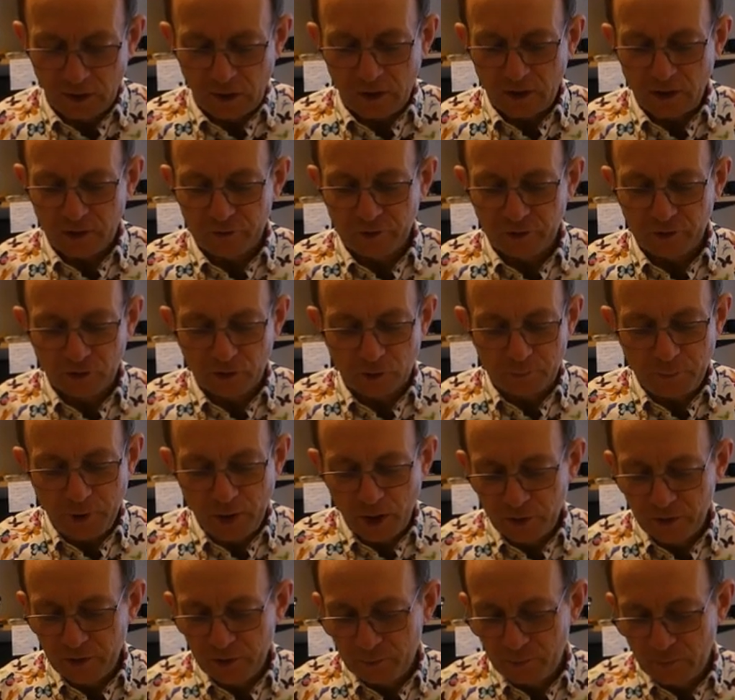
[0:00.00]
I think the
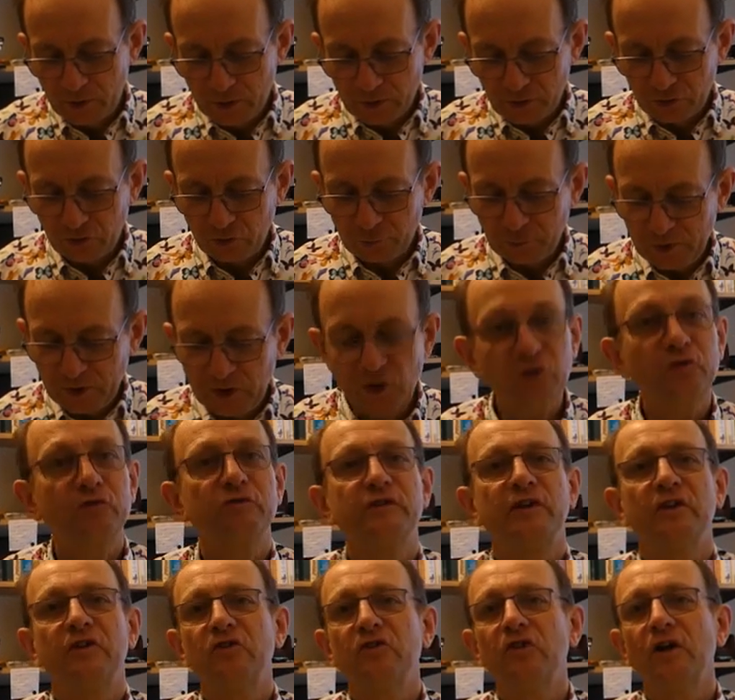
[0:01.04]
poem speaks for
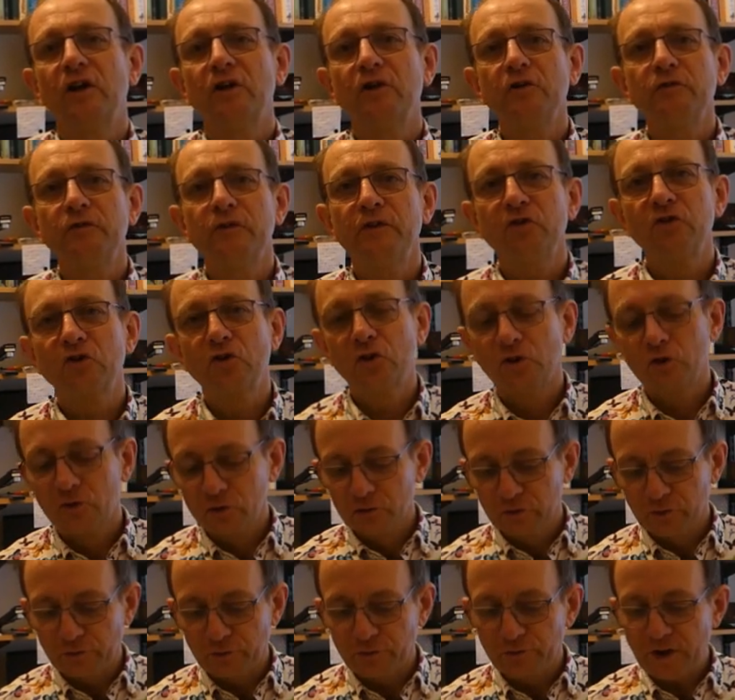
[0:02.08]
itself. It's
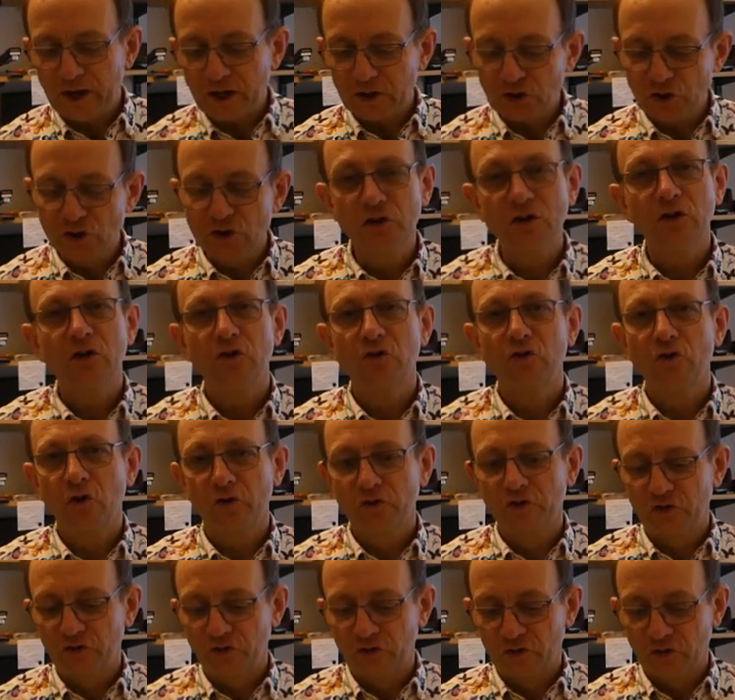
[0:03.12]
called Fashion
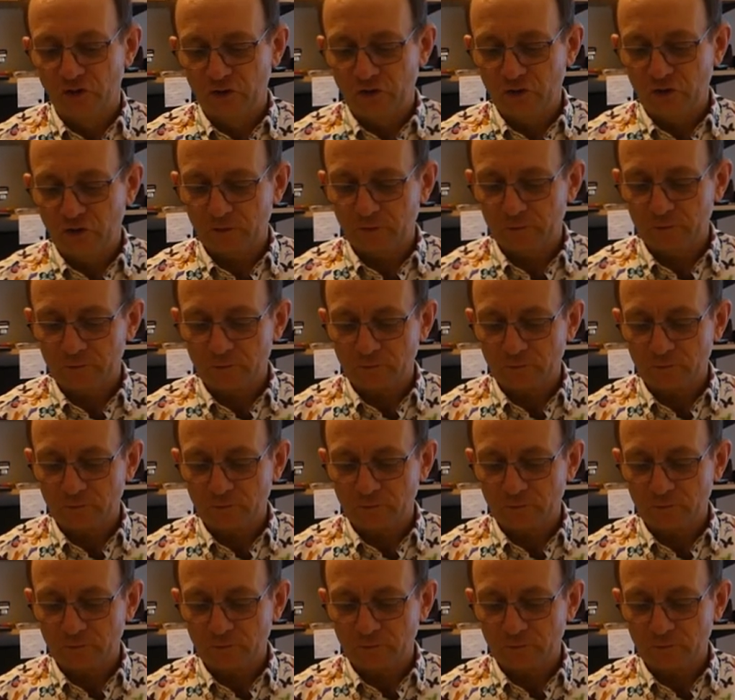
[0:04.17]
Nonsense.